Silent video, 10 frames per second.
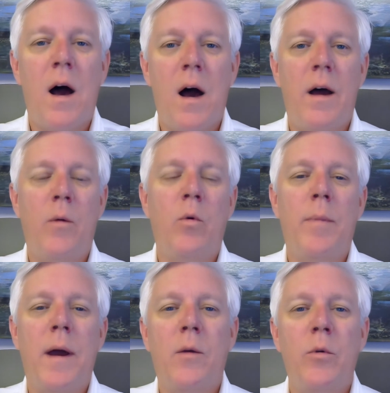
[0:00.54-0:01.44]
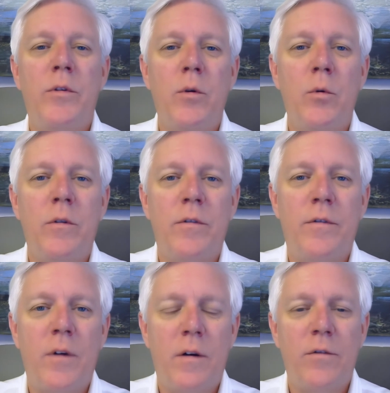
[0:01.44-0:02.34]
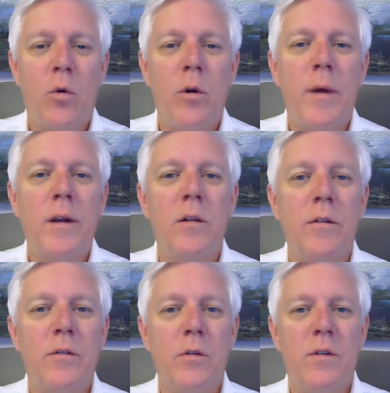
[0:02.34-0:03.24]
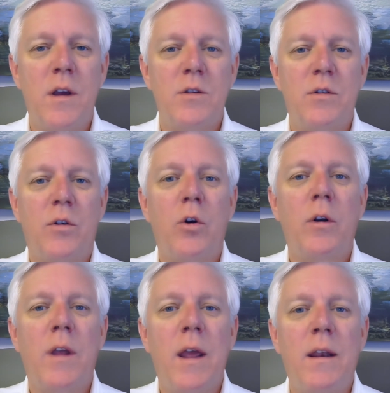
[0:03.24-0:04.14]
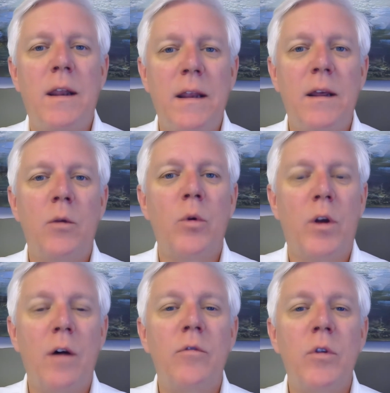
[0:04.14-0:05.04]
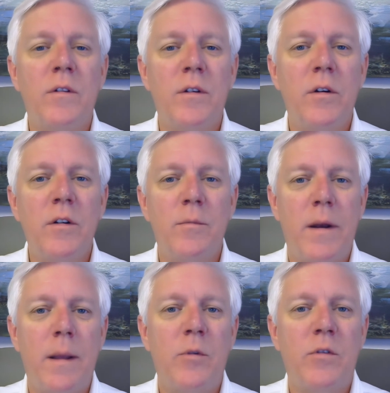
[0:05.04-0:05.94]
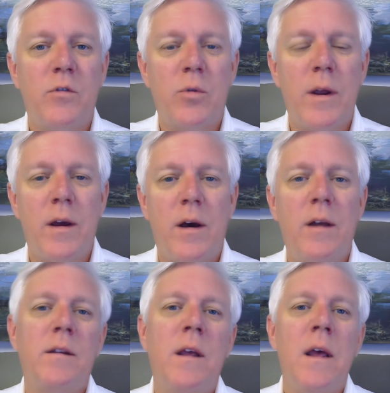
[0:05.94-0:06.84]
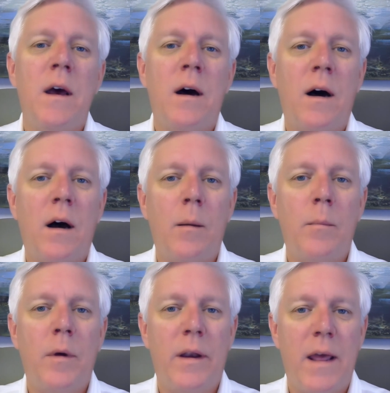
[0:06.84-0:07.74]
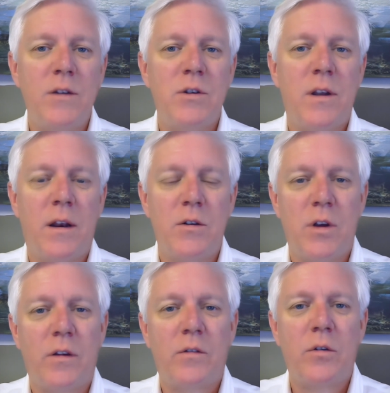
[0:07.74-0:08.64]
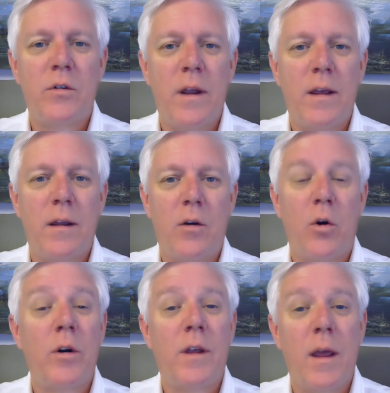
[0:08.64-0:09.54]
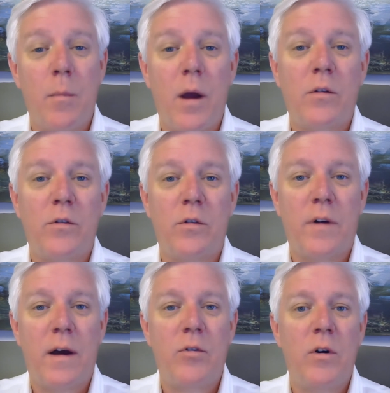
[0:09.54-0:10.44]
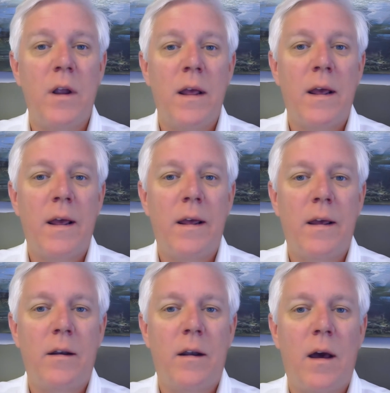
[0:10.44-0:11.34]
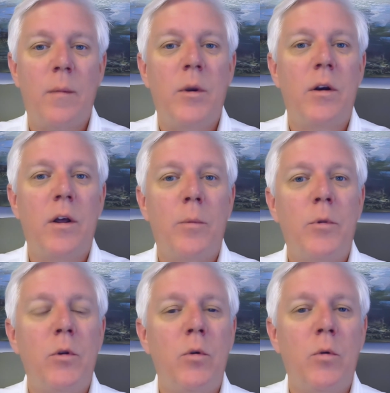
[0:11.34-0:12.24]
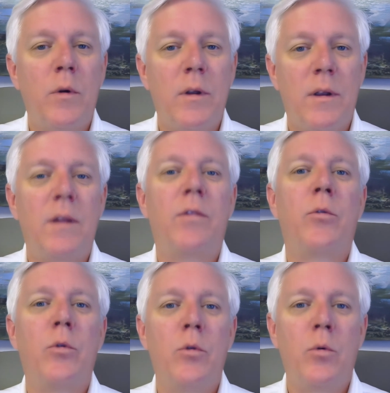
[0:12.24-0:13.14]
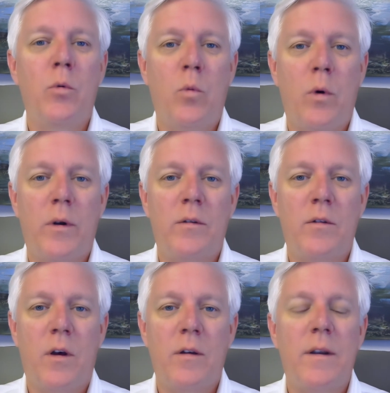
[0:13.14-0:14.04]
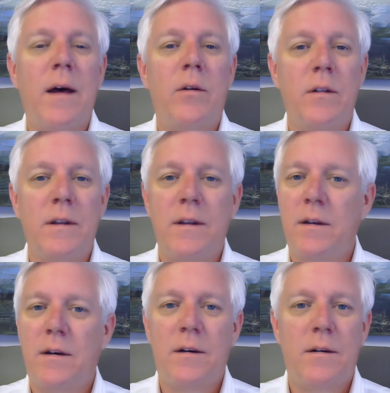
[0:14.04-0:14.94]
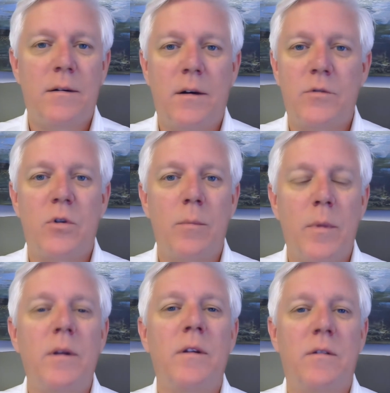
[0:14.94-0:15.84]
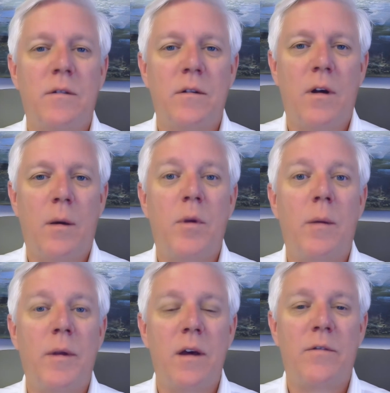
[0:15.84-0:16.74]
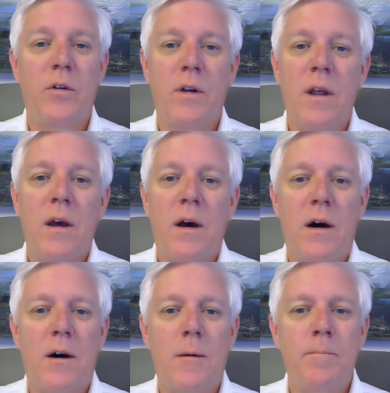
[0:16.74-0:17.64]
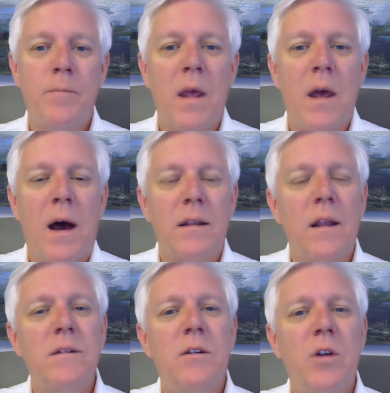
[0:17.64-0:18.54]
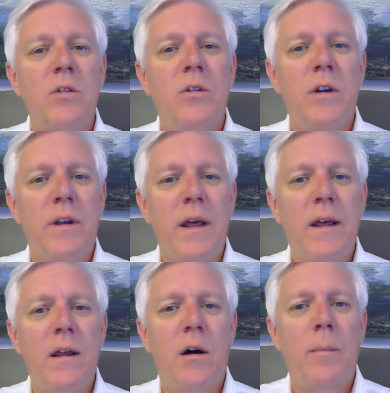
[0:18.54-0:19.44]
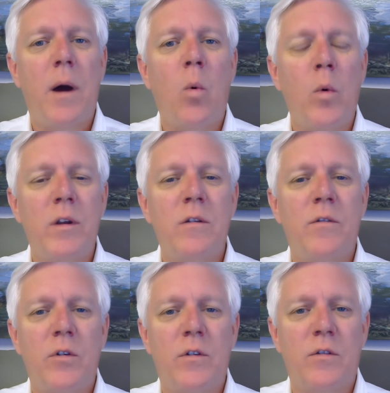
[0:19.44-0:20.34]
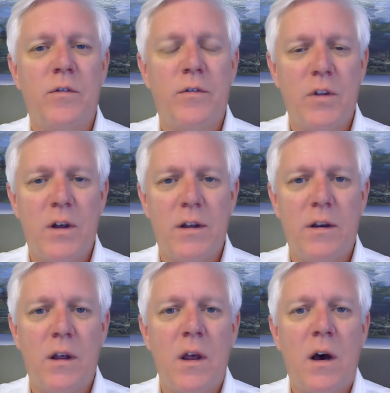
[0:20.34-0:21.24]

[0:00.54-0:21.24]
Hi, we're back with you with Florida Medical Association's Hurricane Ian Recovery Series. My name is Trey Hutt. I'm an agent and adjuster and Hurricane Michael survivor, and I'm here to help you get through what is undoubtedly a tremendous upcoming effort. Um, I'd like to talk to you today about wind versus flood.